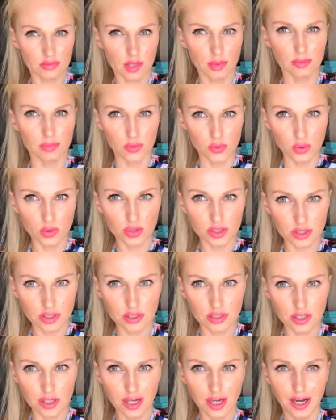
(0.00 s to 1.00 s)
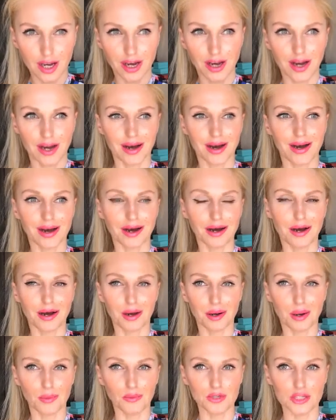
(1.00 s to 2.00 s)
booth
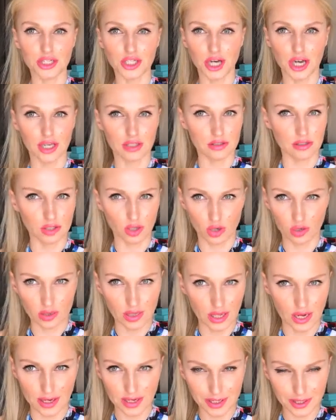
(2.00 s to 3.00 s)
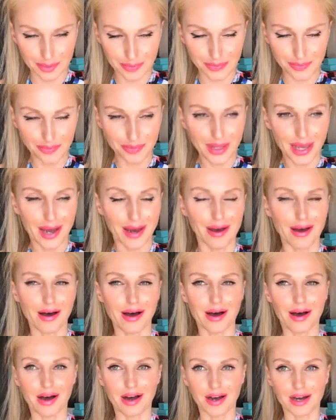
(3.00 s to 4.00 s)
uh, which i don't like
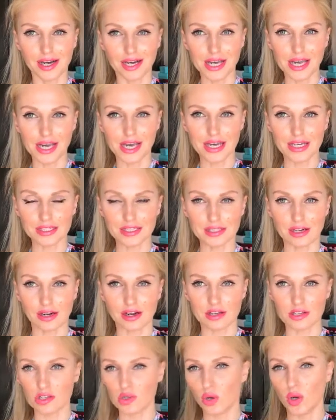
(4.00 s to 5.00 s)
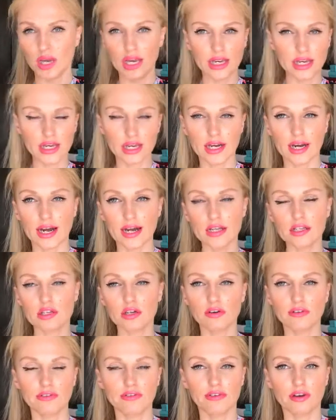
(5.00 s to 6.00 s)
uh, and uh, so any kinds
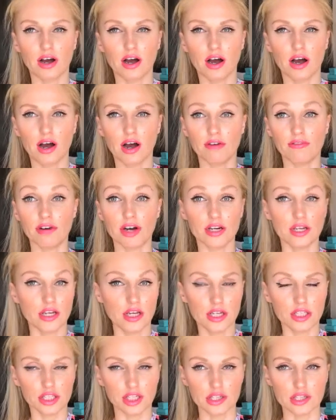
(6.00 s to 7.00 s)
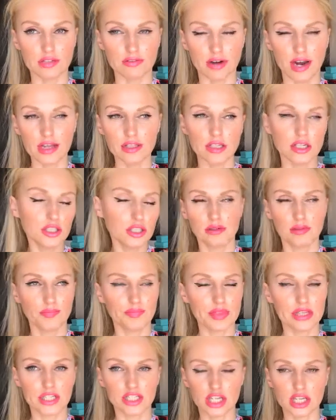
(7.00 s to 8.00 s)
of uh, variations right that
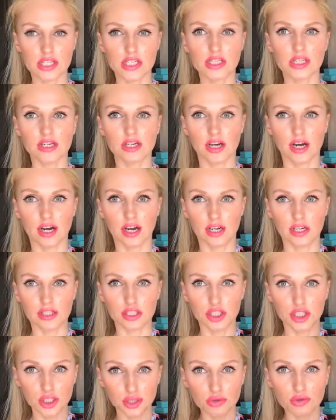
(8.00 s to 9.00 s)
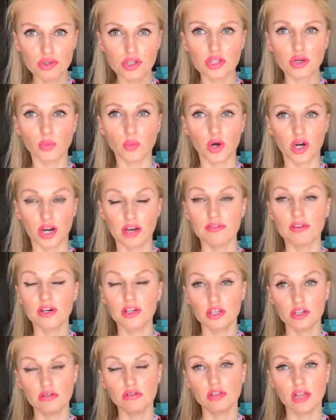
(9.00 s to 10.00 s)
just uh, choose whatever
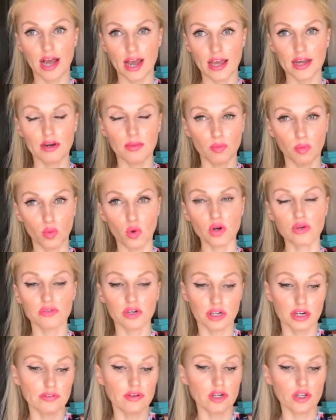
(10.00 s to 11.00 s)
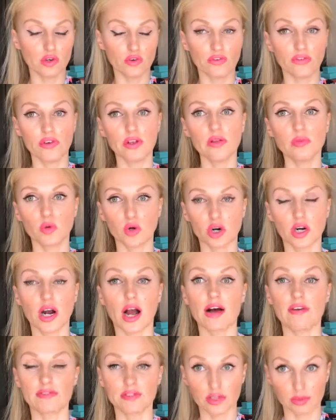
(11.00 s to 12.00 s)
you like more whatever you feel more
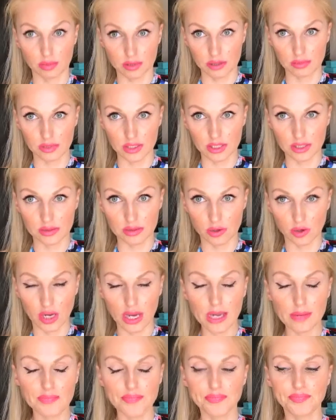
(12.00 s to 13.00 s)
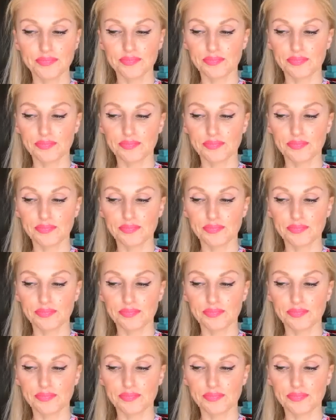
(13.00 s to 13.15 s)
comfortable with okay